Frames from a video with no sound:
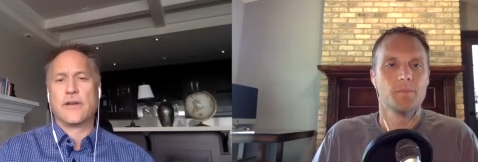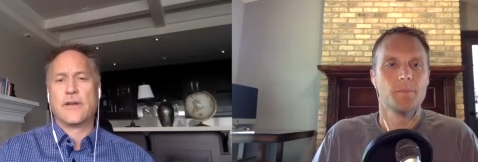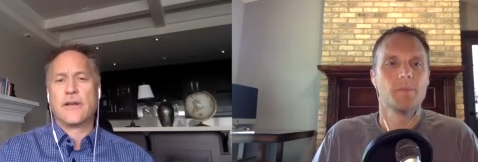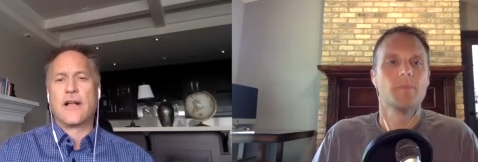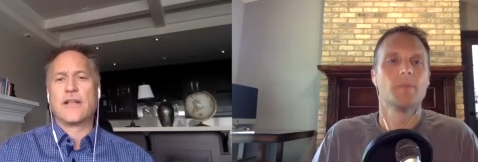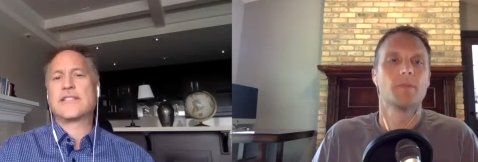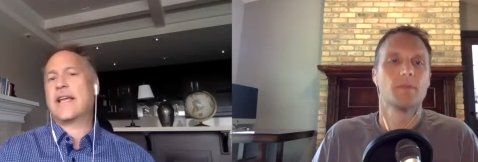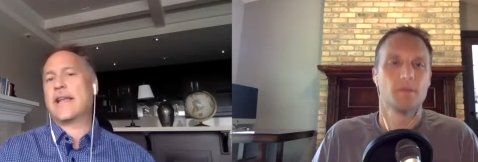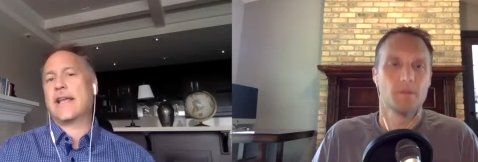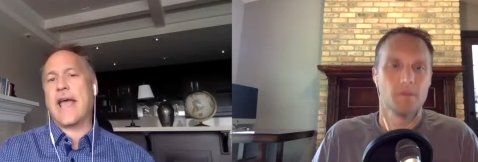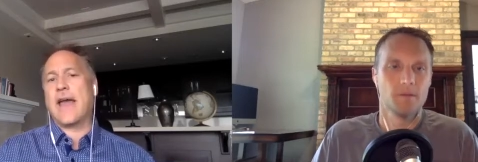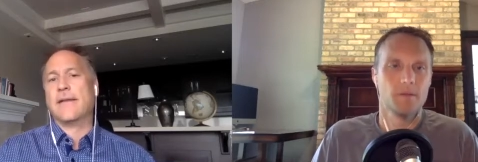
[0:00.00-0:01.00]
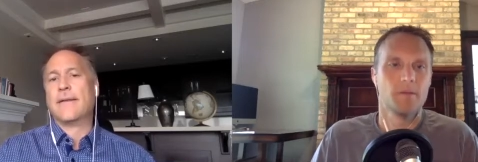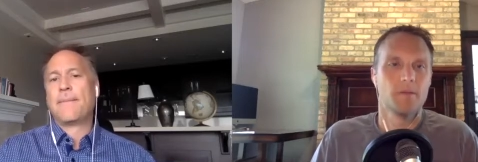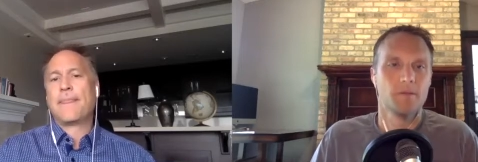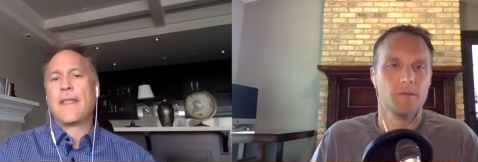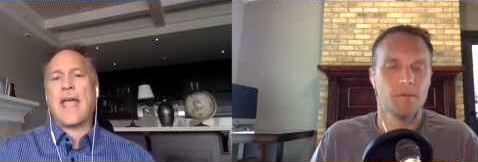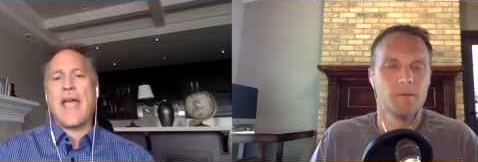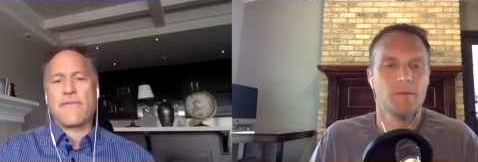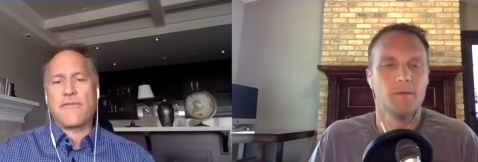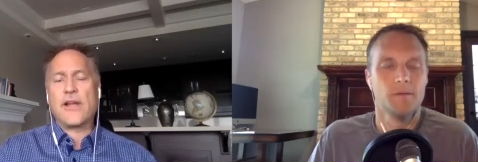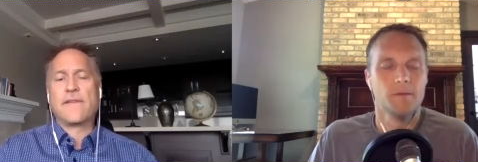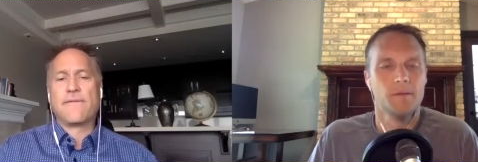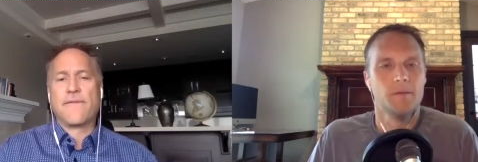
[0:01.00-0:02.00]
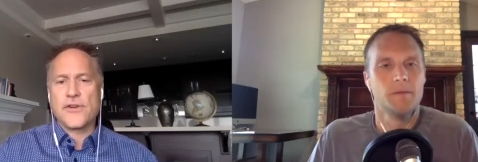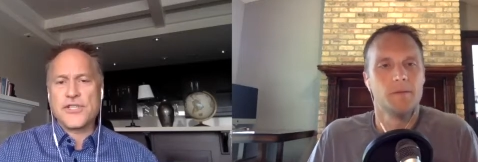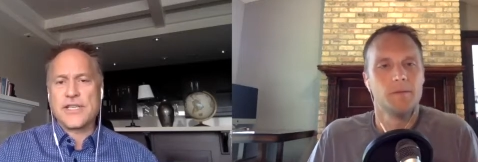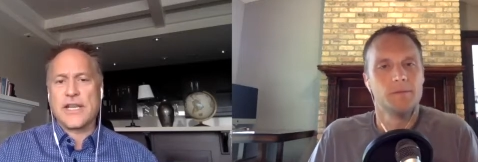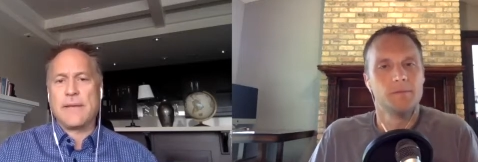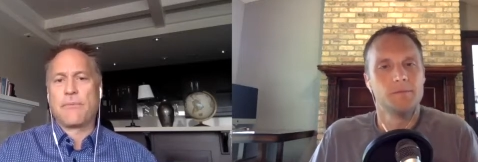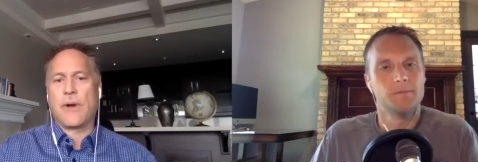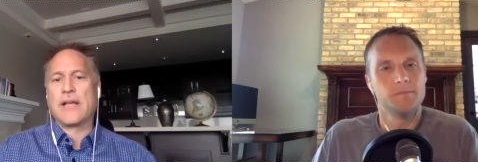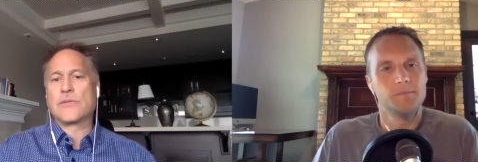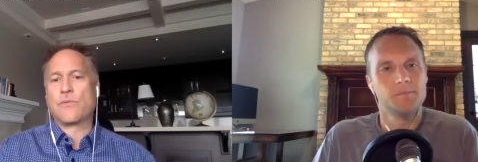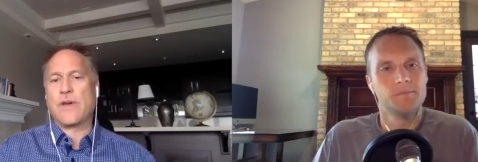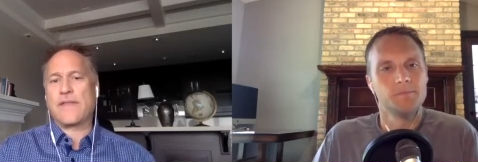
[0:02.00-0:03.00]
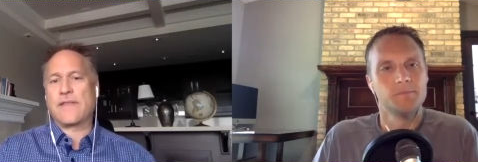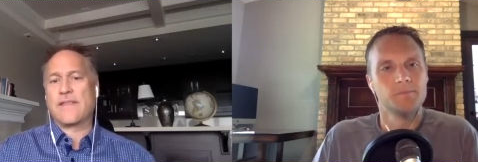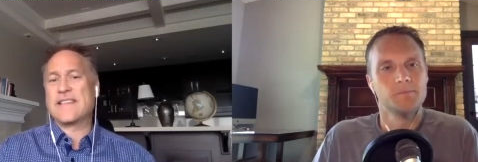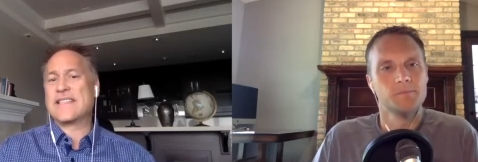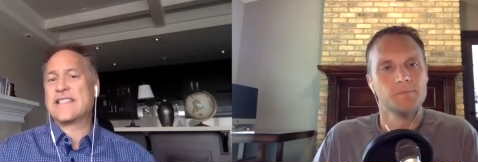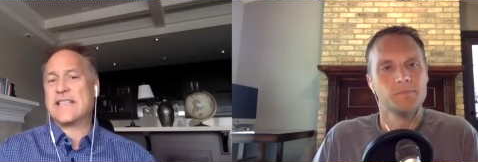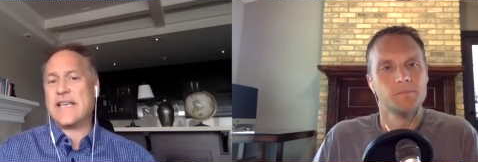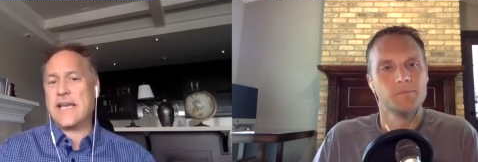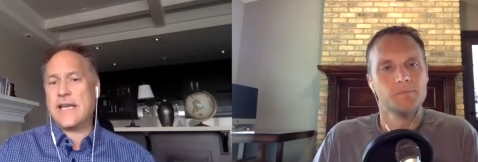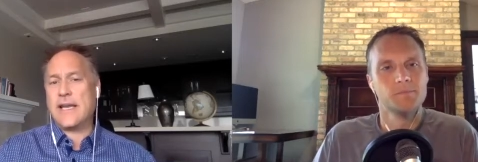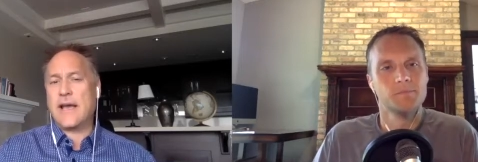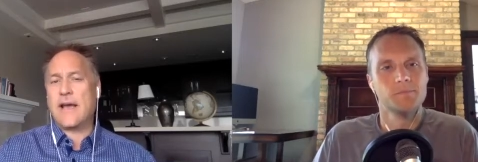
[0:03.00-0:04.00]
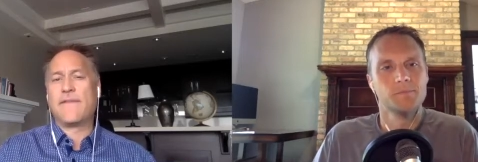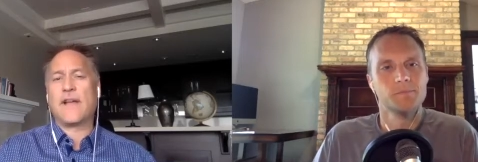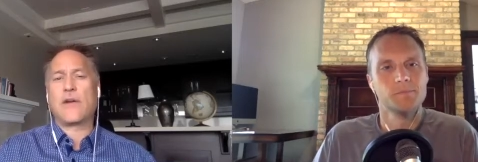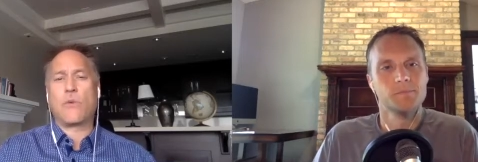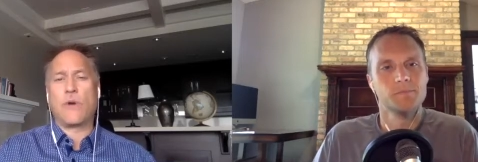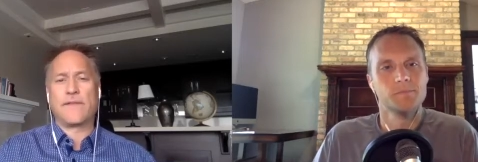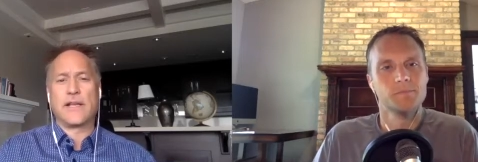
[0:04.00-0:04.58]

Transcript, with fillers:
Speaker 1: I'll say it again every adversity brings with it the seed of equivalent